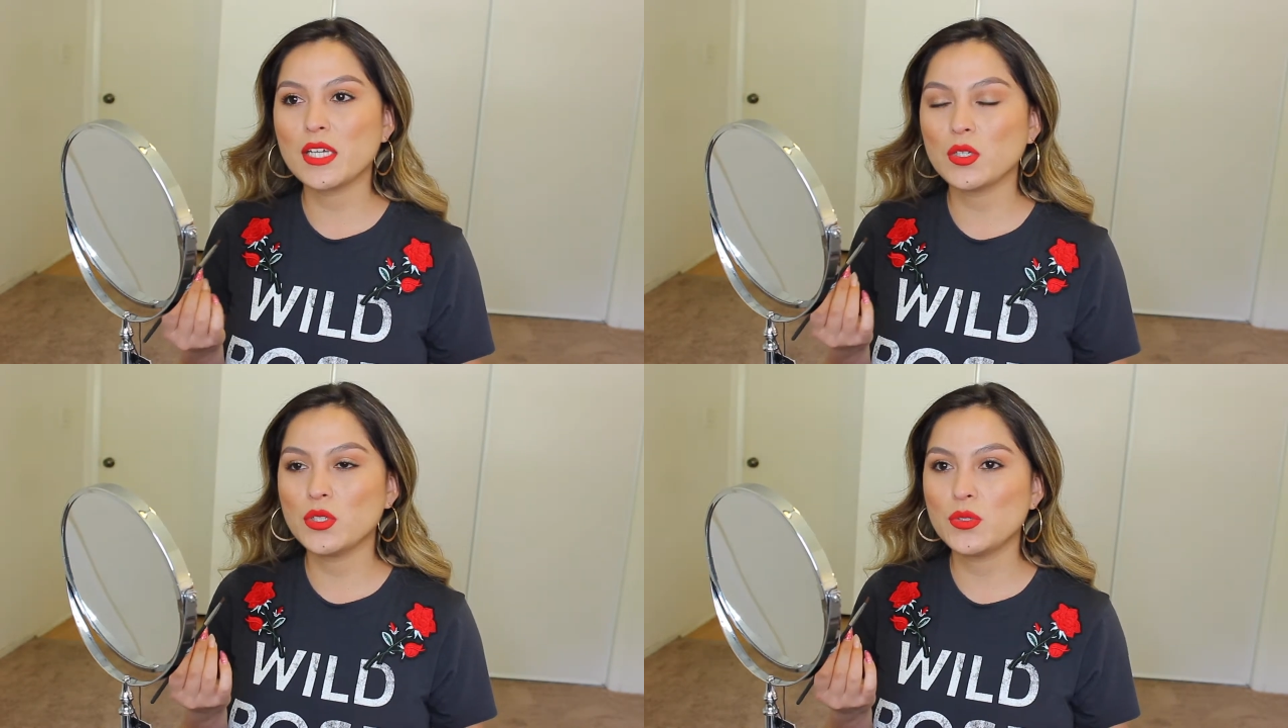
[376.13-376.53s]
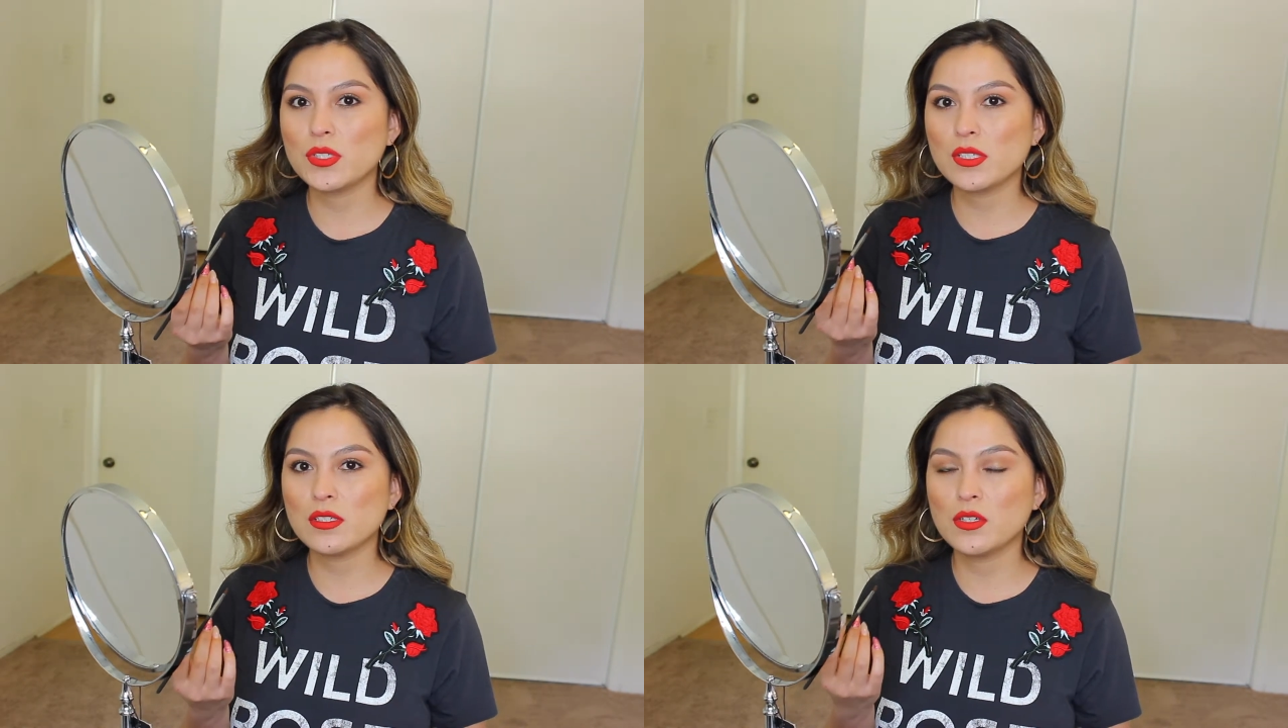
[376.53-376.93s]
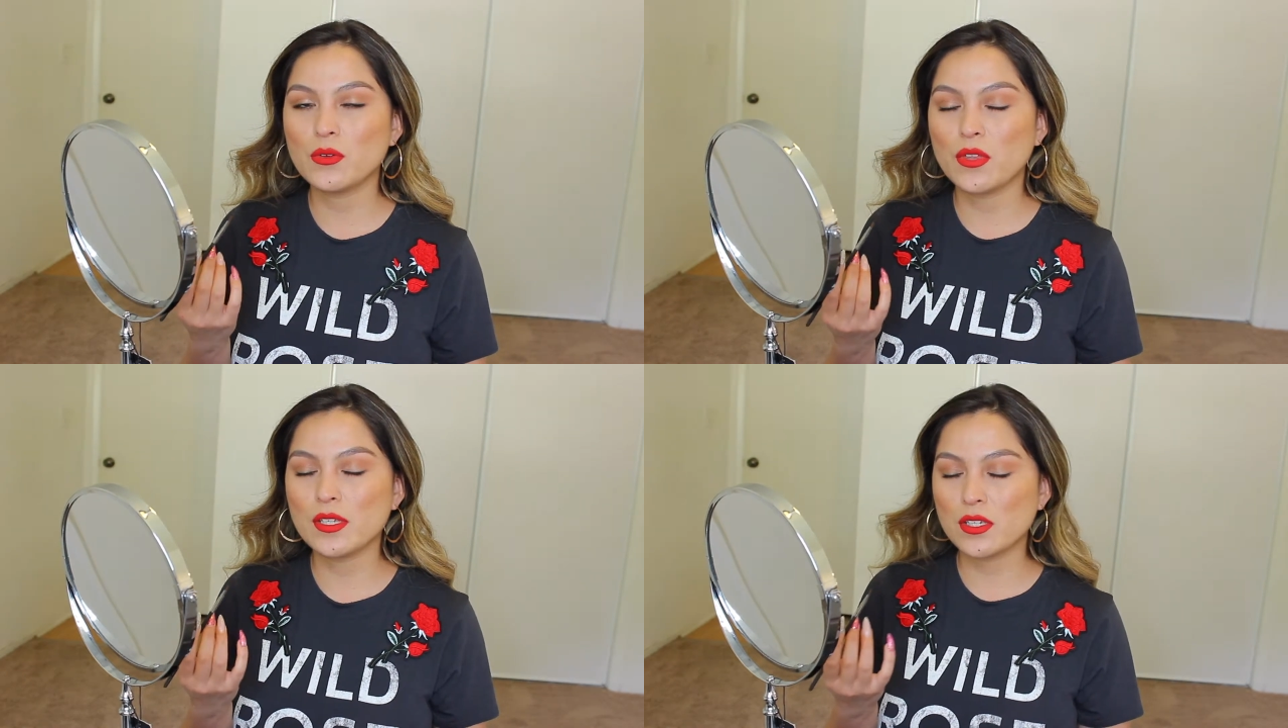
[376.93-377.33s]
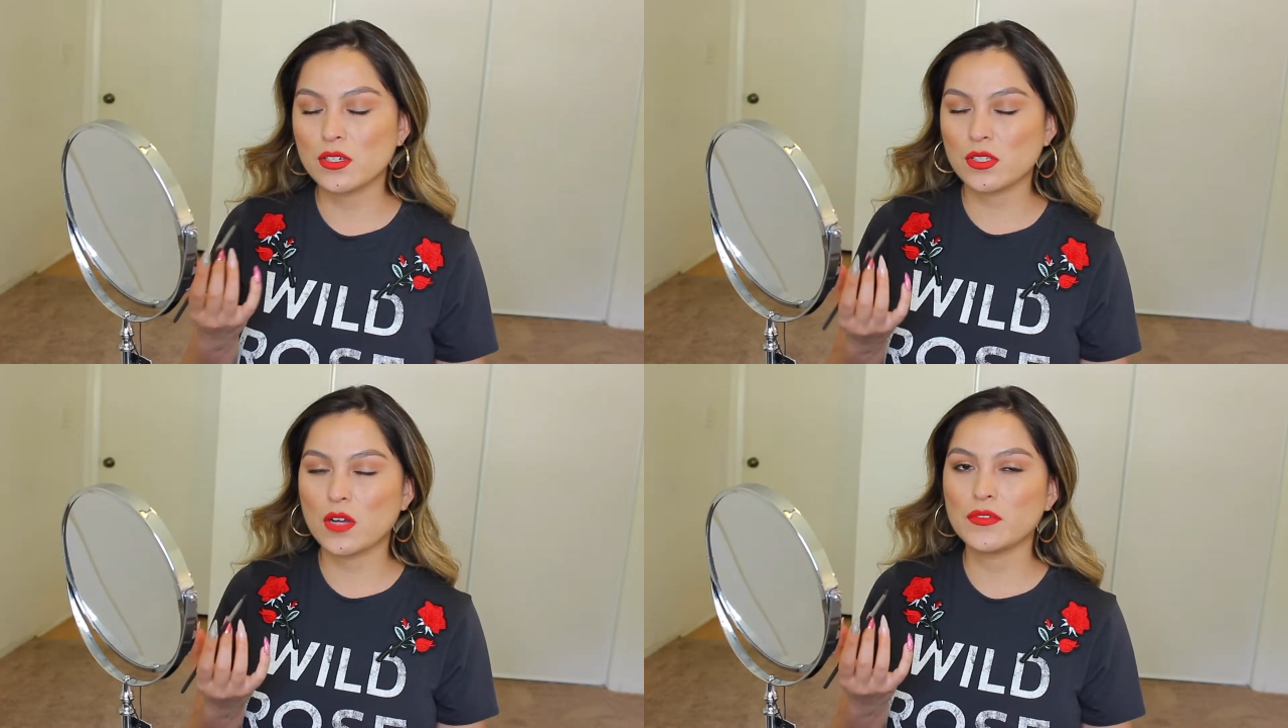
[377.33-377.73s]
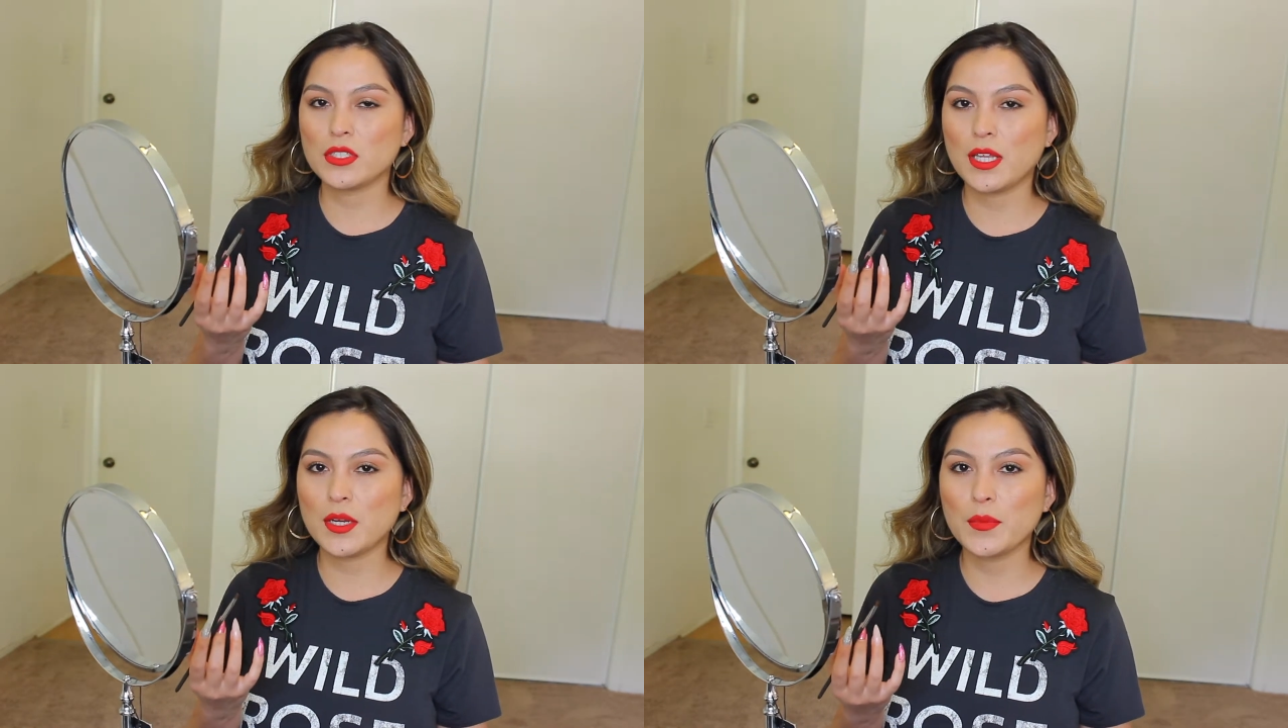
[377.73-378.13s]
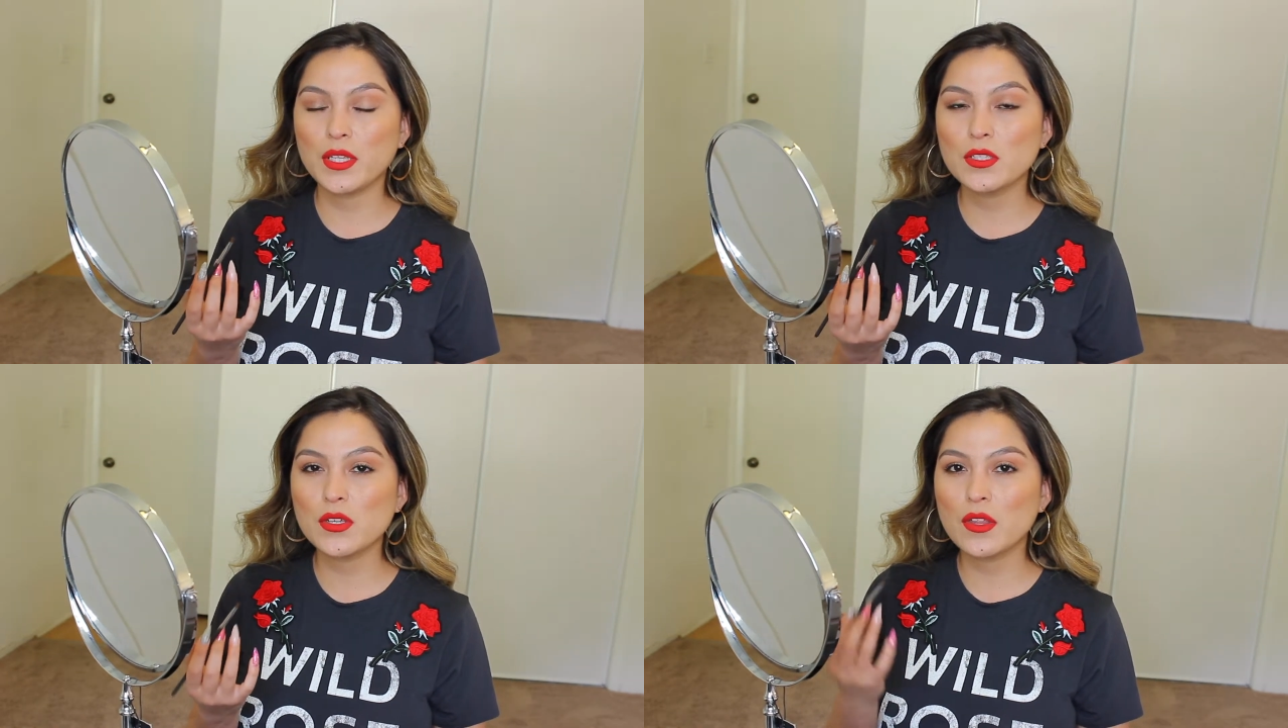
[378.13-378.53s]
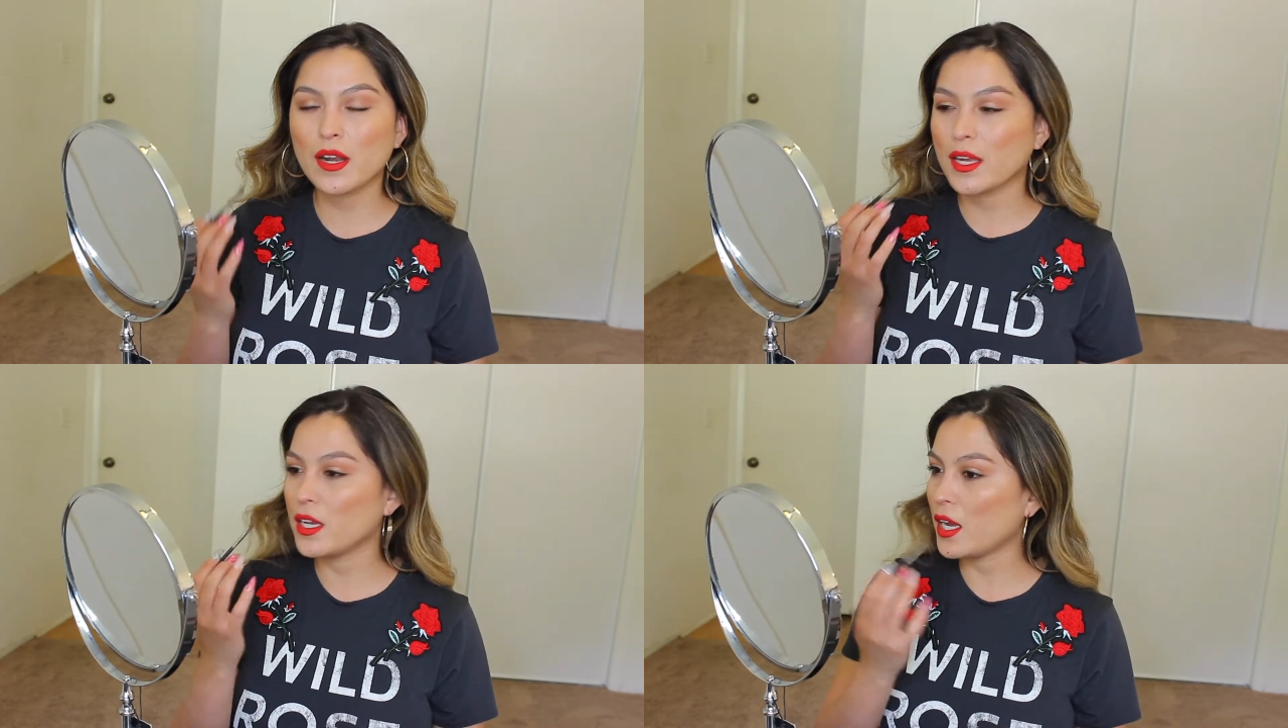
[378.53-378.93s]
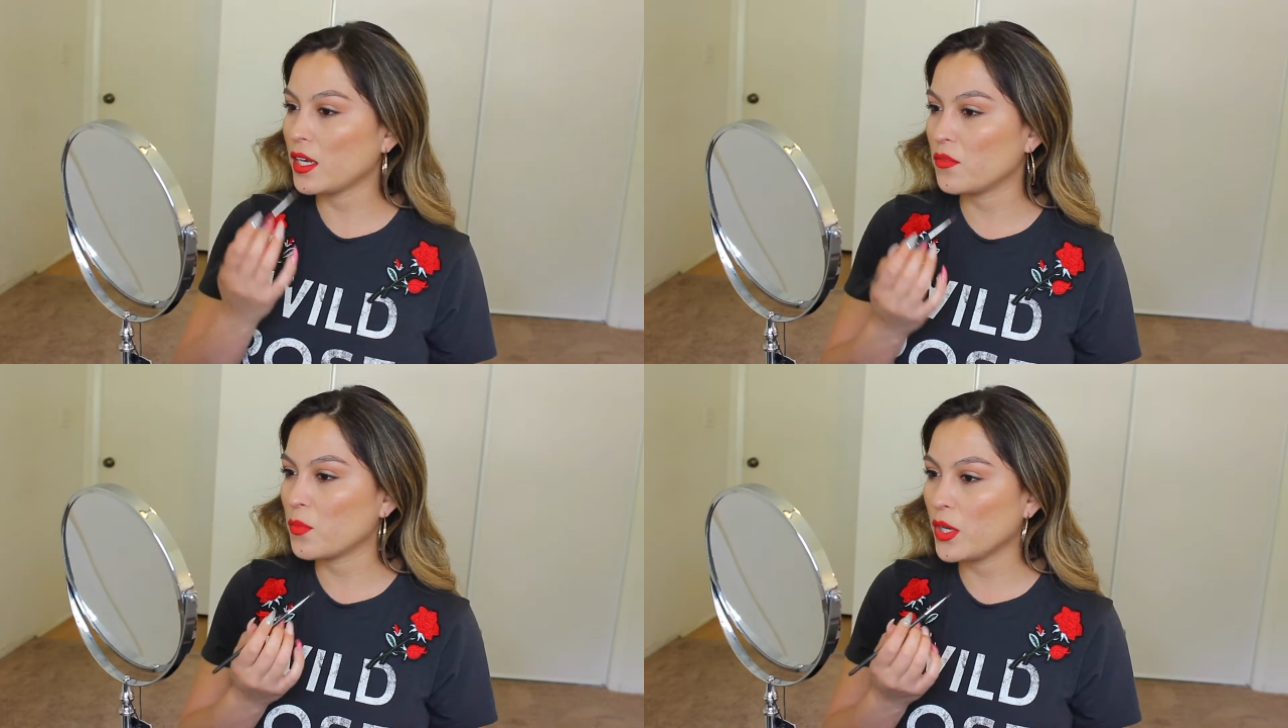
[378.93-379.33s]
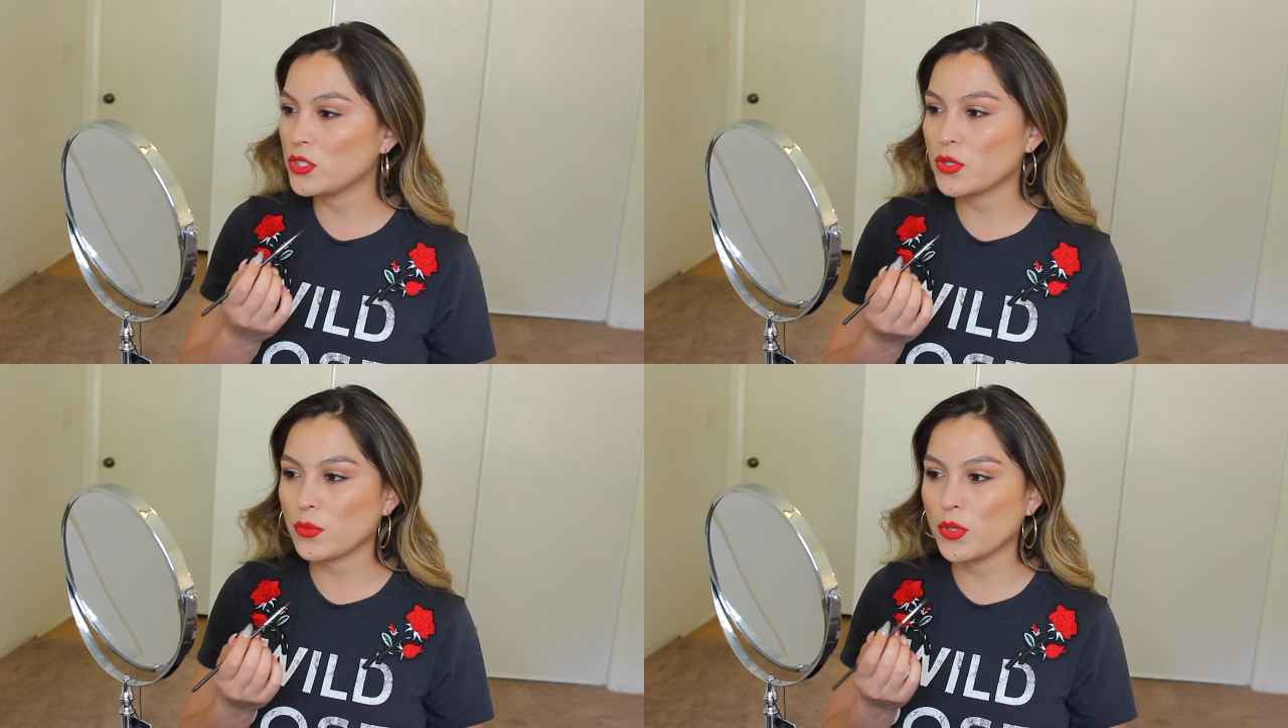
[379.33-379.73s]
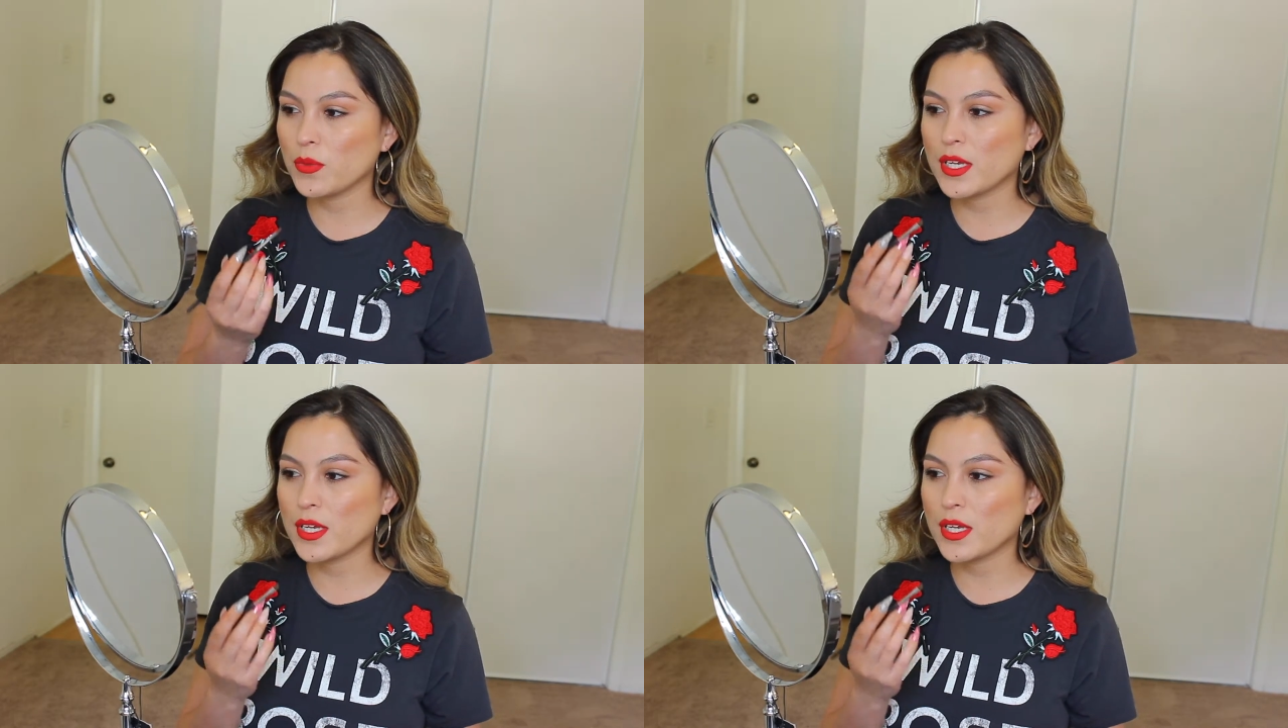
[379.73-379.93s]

I'll use, things that are softer, like a pencil that I can kind of brush through,